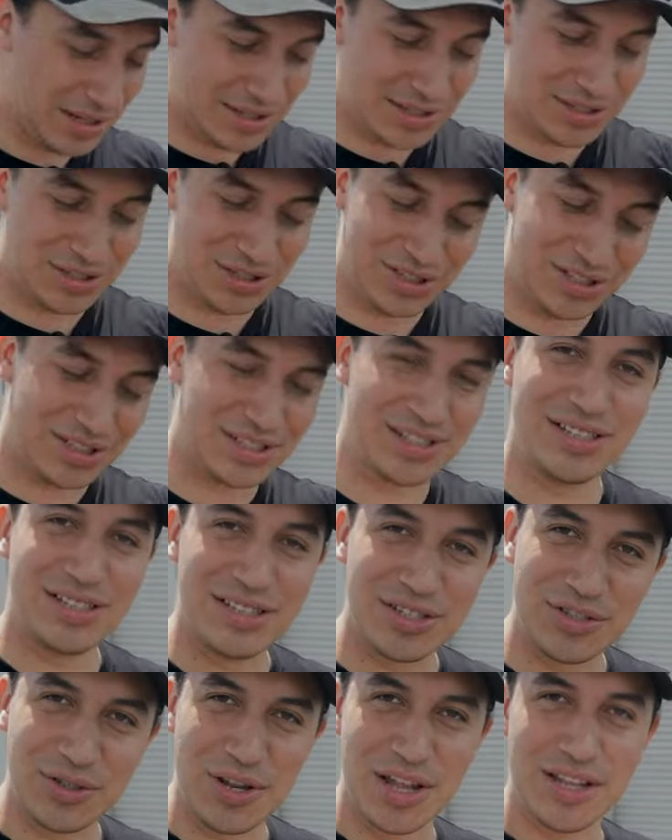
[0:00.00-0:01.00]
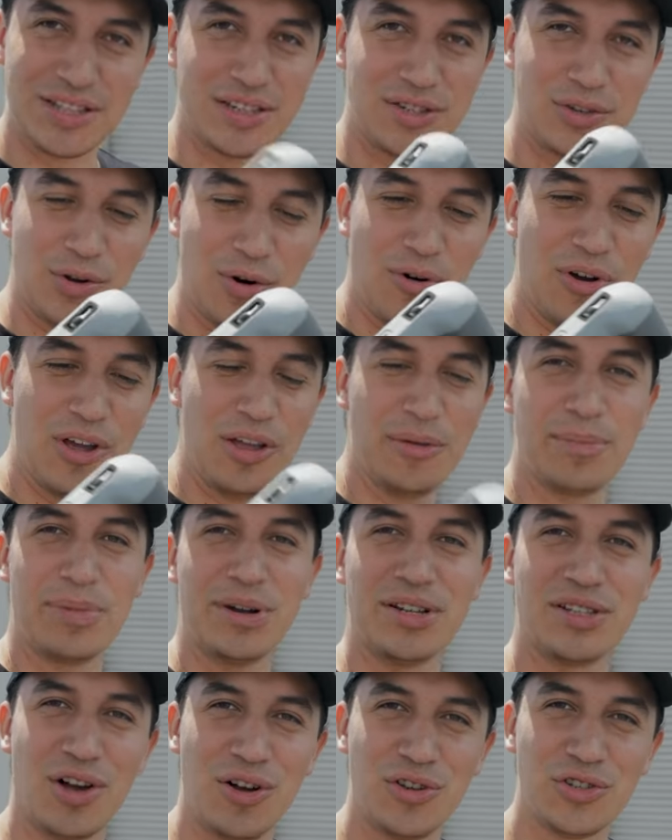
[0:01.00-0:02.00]
This is just, it's a toy,
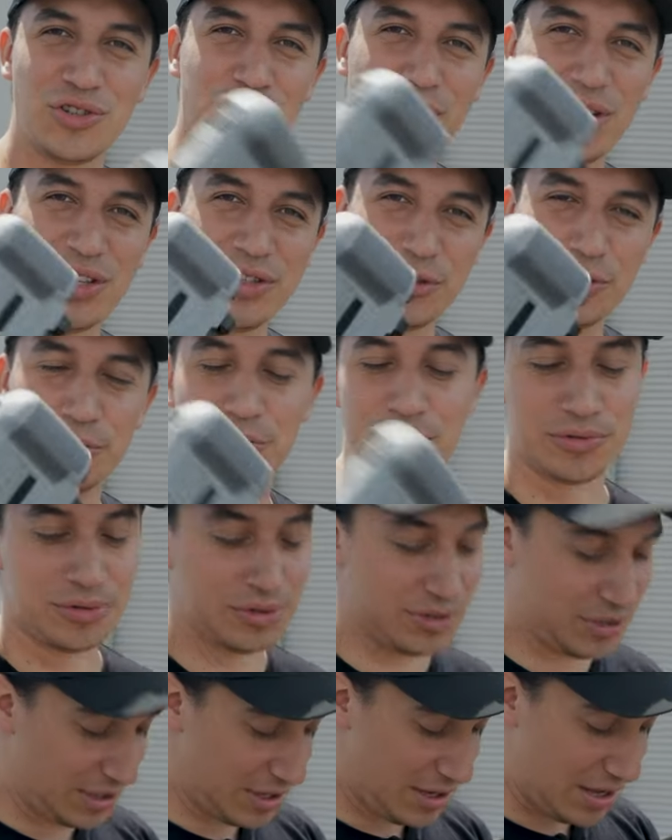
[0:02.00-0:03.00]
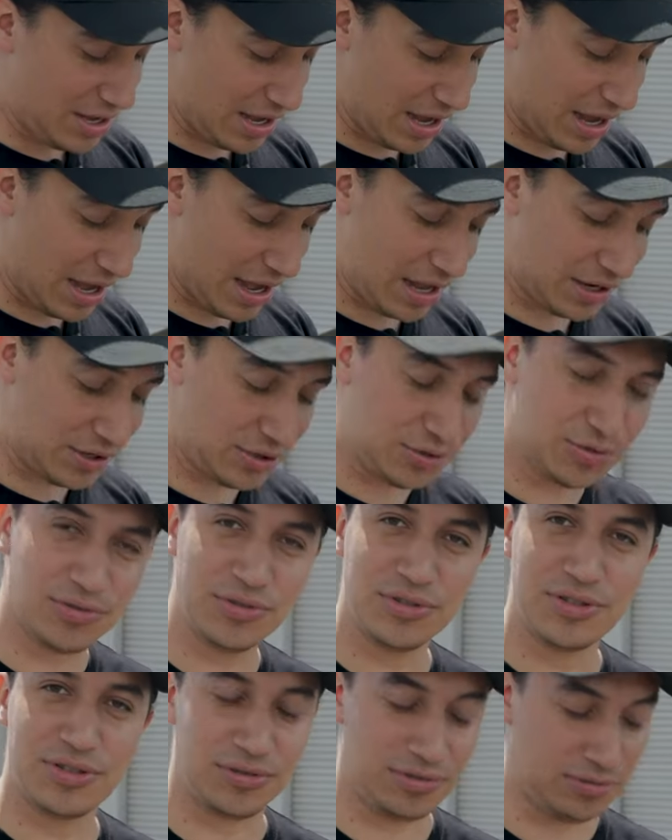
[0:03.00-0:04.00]
but it's also a
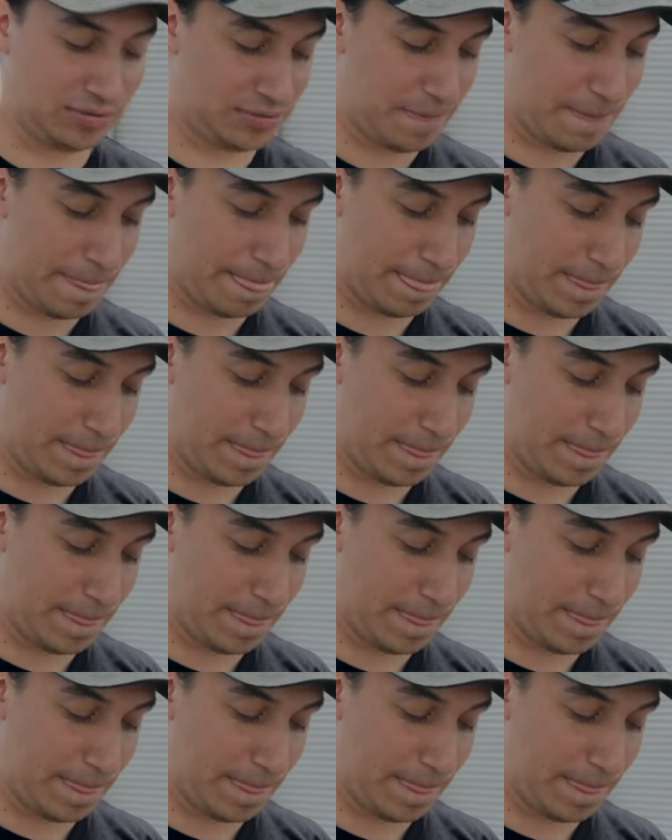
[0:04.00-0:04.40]
tool to